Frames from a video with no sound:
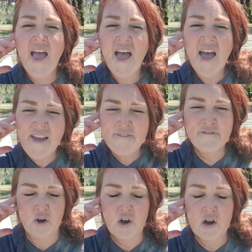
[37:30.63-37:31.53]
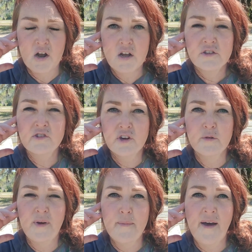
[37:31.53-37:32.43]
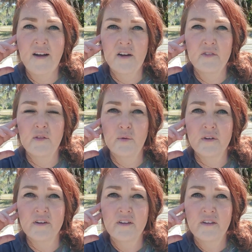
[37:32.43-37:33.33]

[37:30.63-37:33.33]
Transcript: ever turn my back on the Lord.